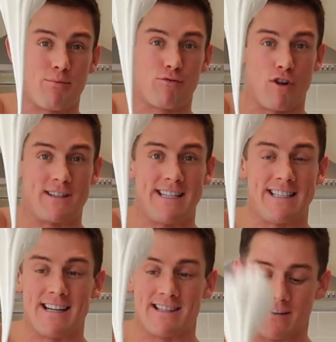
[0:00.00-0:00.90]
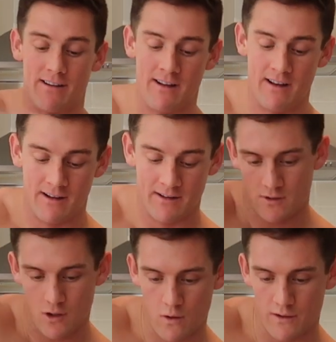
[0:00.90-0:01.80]
pretty decent.
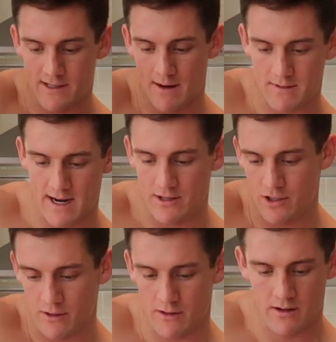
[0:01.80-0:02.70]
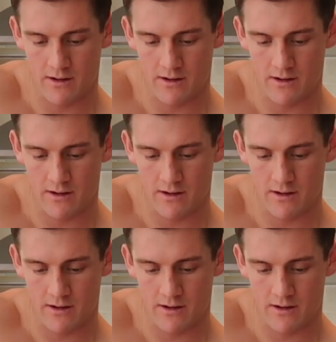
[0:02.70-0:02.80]
Go on, the temptation.